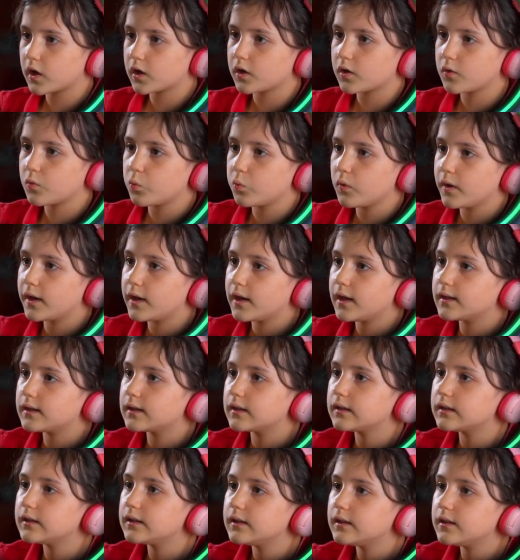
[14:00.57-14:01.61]
Gotta win at
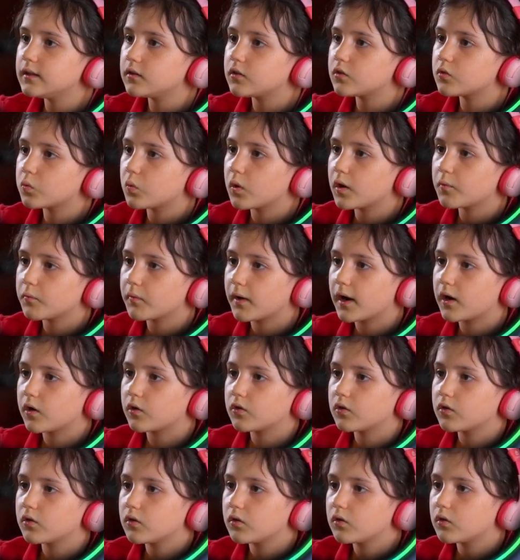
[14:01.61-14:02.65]
least one round.